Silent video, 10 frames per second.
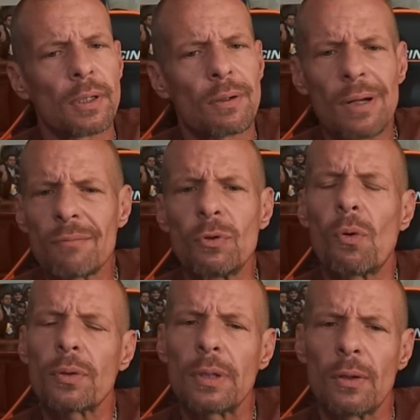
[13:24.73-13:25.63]
I have
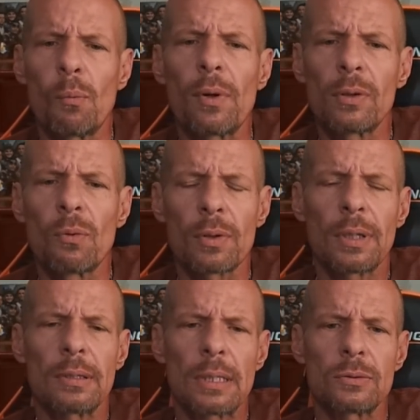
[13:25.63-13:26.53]
Norte, the word
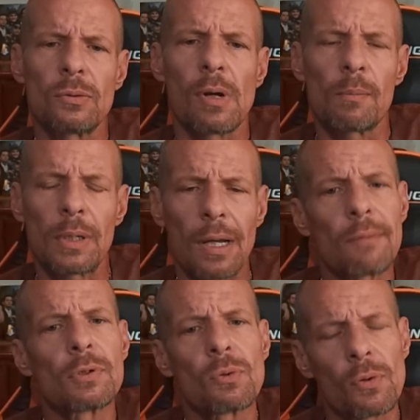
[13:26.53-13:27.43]
Norte tattooed on me. I
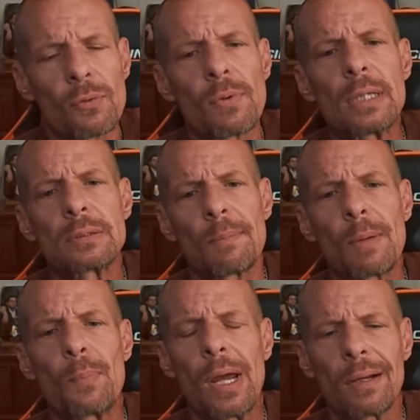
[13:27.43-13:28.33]
have the Northern Raised on my
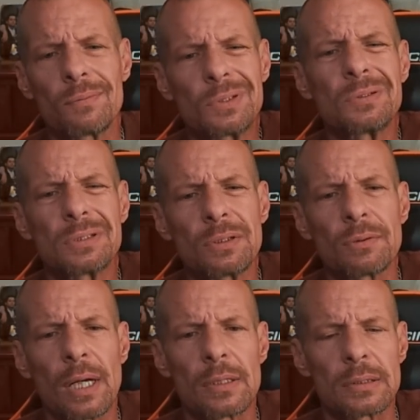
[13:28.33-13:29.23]
back, which you can still
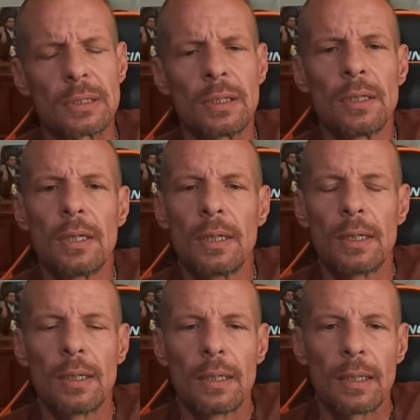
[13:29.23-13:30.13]
kind of see.
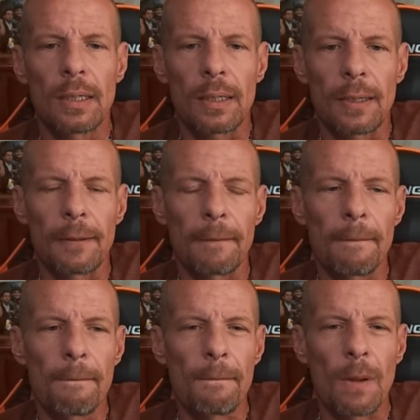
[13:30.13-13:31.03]
But
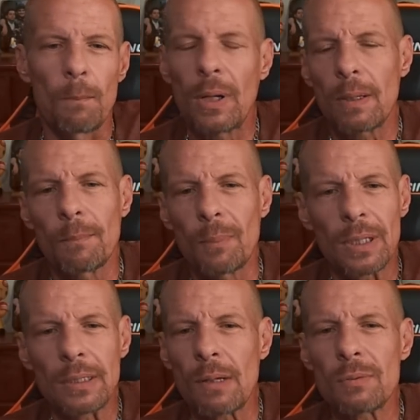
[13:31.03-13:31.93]

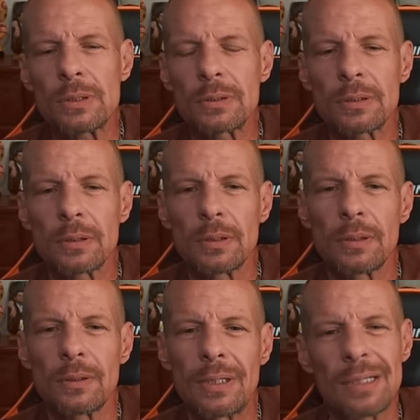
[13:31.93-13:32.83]
that was,
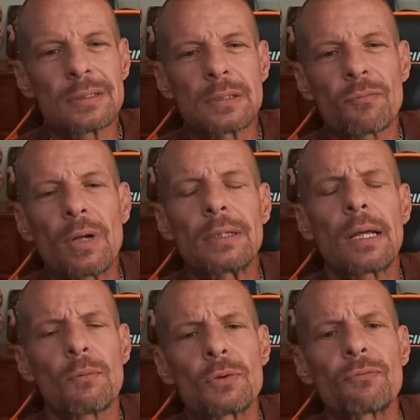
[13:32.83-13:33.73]
getting stuff like
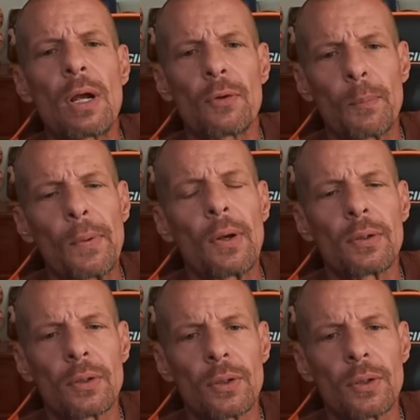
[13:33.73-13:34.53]
that was frowned upon,